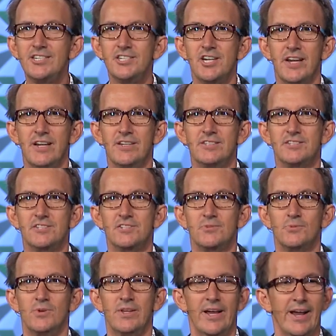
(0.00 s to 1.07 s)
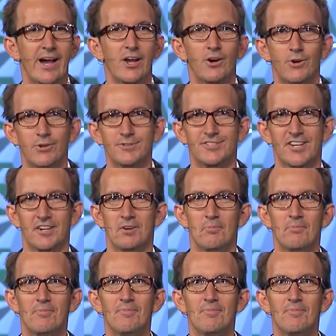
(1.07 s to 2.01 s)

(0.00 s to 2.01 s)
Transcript: jeans when they got holes in them.